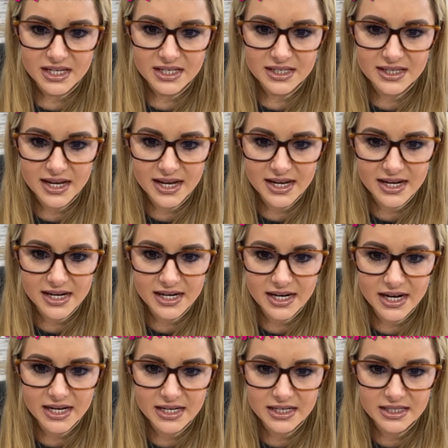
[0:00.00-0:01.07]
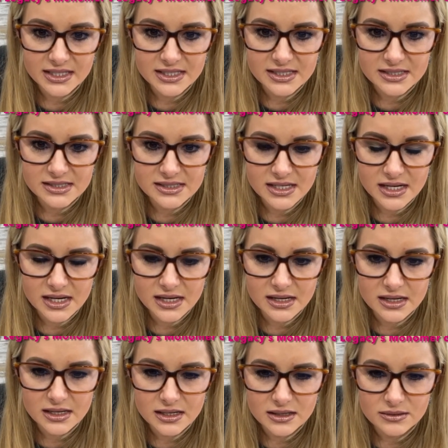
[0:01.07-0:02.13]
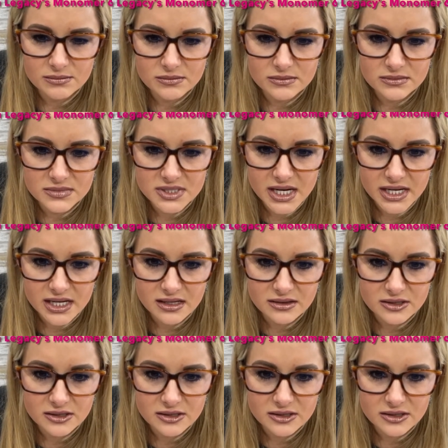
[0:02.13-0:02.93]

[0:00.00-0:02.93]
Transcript: Yay, and taking